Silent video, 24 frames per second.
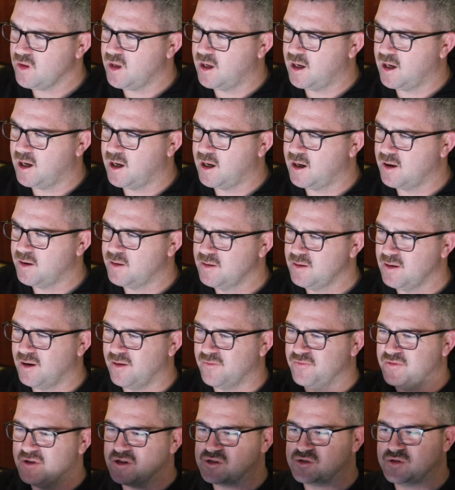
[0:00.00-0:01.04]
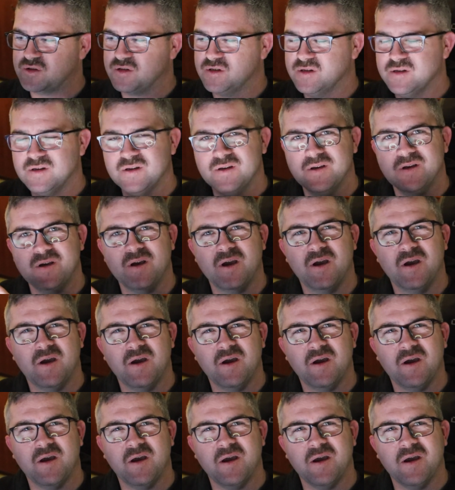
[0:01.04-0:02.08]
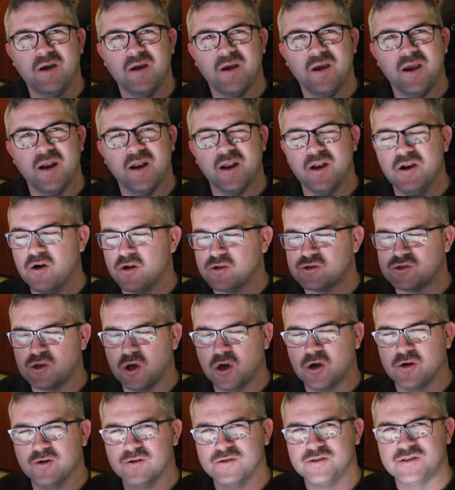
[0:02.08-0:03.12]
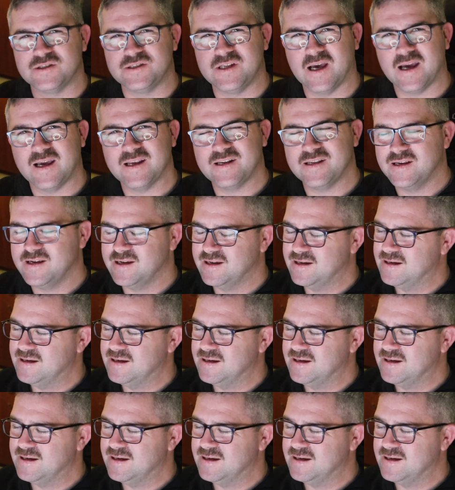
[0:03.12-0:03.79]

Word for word: uh, of this in a not so good state.